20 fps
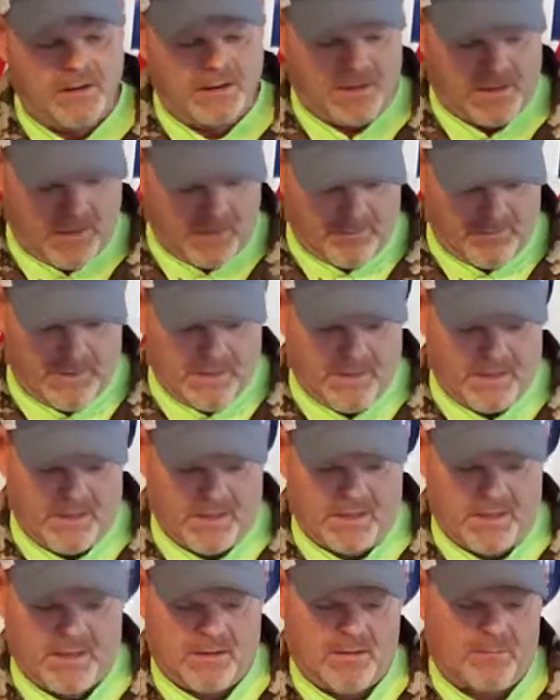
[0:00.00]
Got my
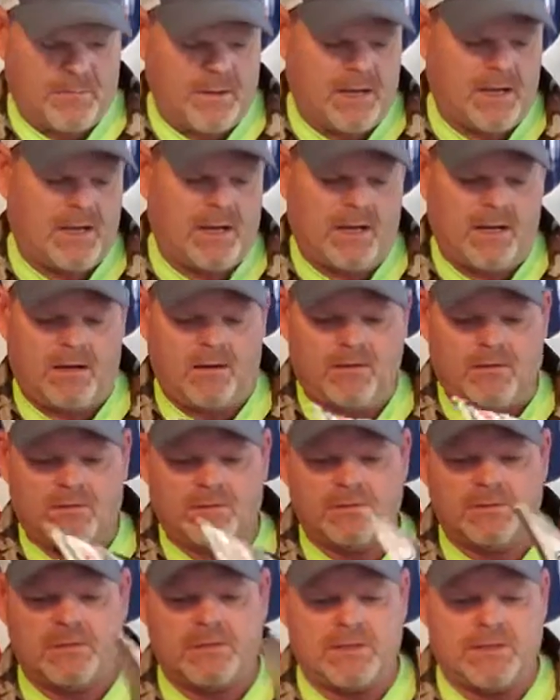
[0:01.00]
my
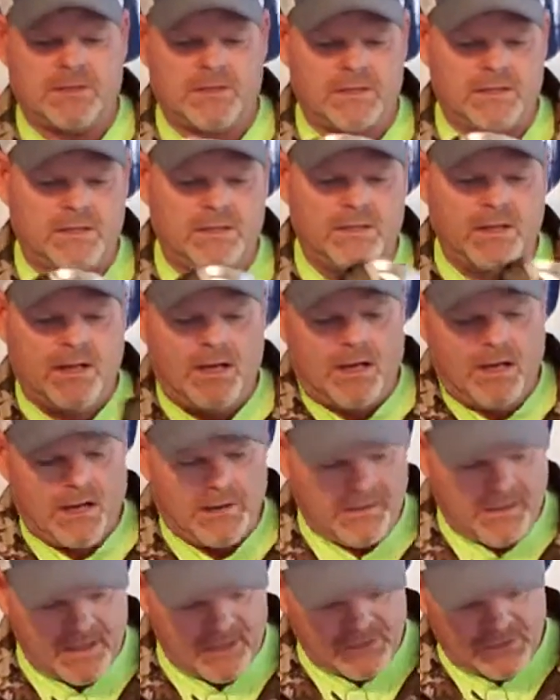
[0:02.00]
goggles,
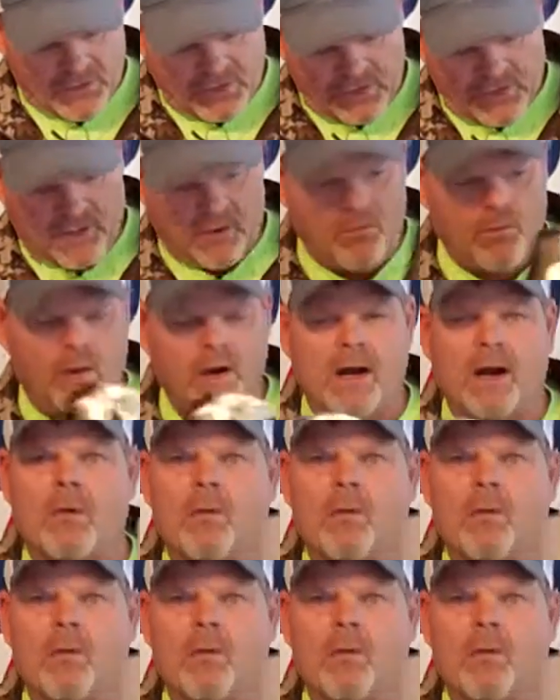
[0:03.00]
and that's all I'll wear.